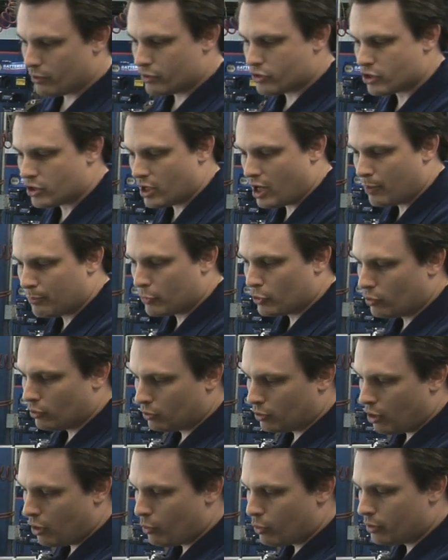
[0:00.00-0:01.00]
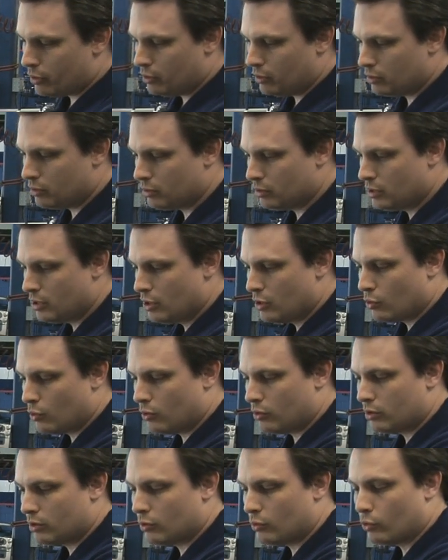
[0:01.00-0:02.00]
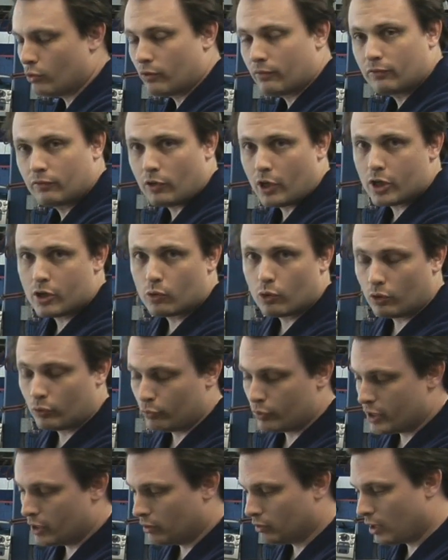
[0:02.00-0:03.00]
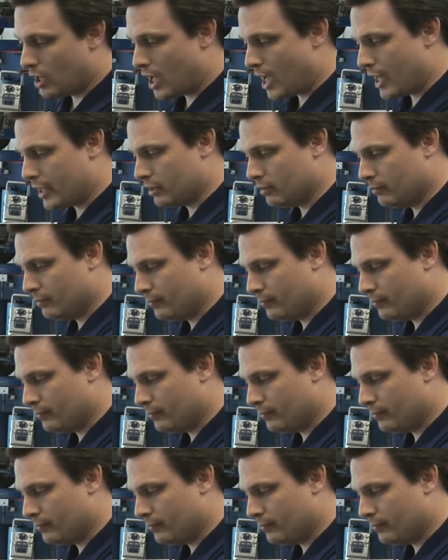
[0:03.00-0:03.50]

it's an upper or lower, or a front or rear line.